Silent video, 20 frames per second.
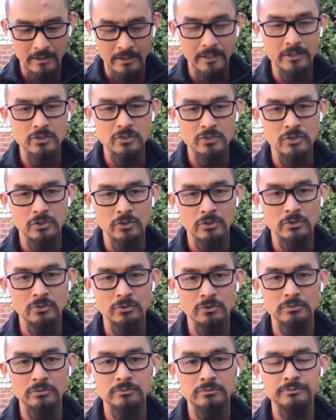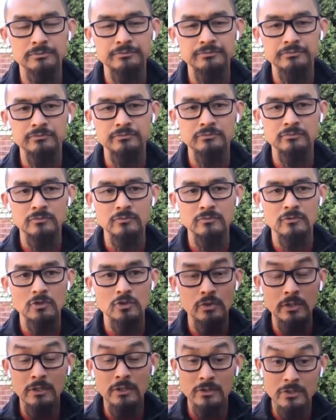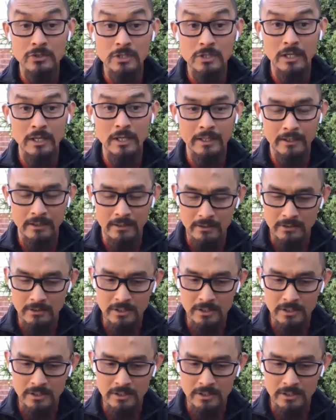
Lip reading: external triggers like